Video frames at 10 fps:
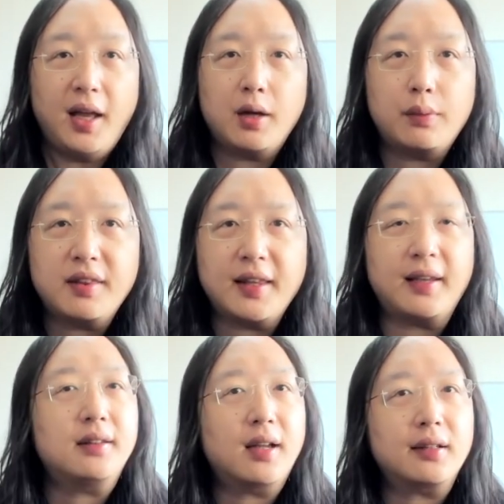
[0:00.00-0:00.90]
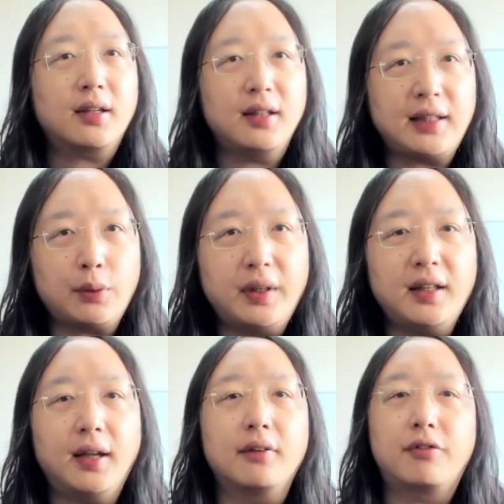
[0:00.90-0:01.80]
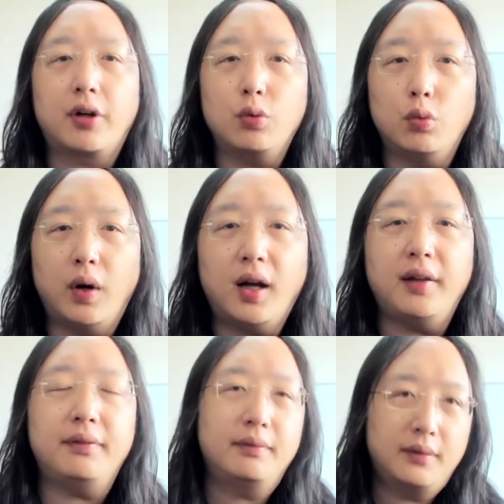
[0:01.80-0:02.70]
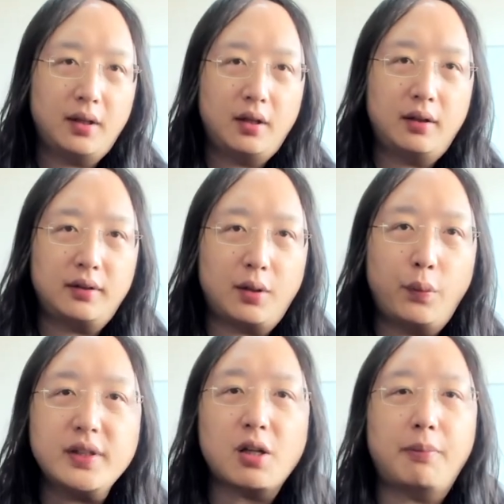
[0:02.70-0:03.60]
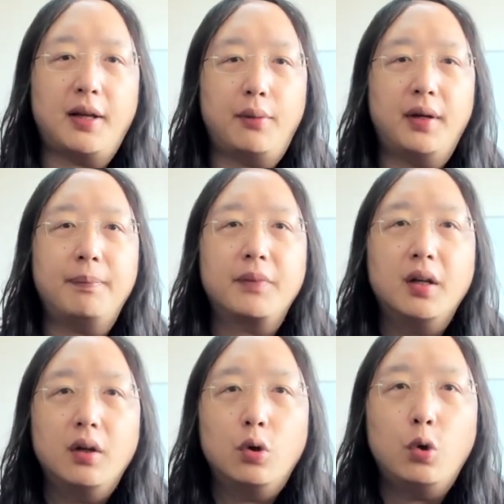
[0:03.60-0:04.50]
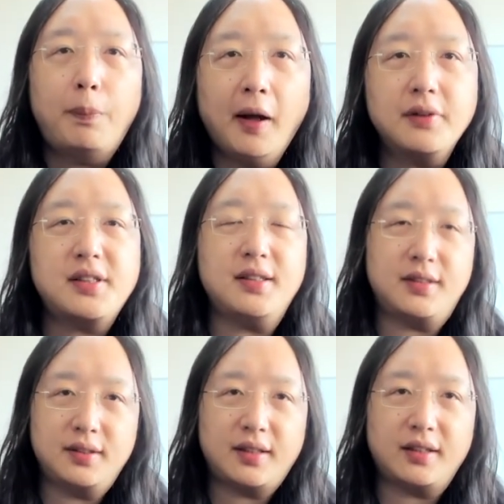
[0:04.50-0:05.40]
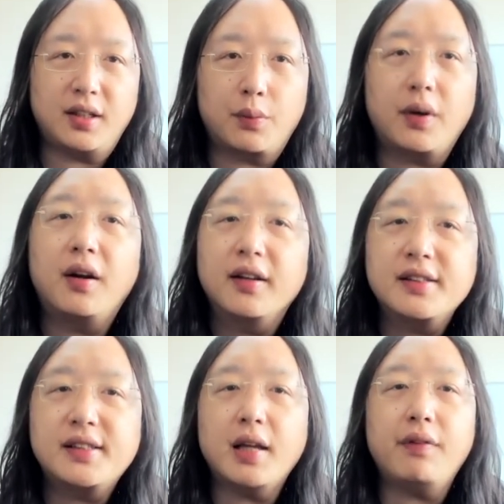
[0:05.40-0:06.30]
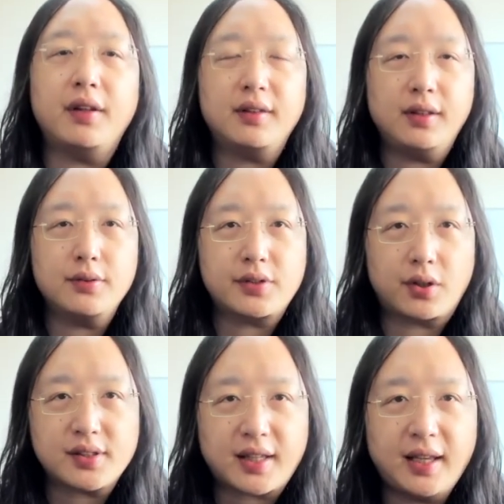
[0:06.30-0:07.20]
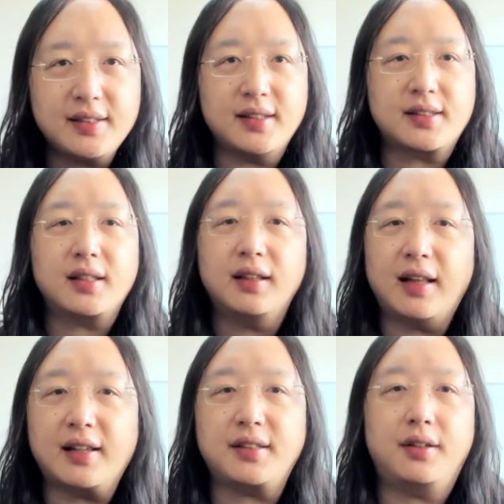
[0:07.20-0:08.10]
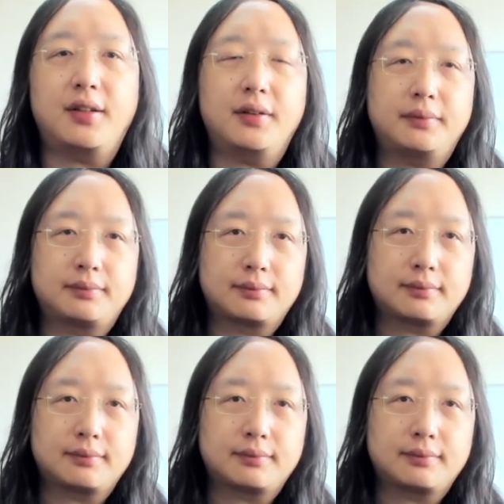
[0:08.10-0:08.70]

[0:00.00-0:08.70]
And we thank Dr. Li Wenliang from Wuhan, the whistleblower, who posted that there were 7 new SARS cases last year.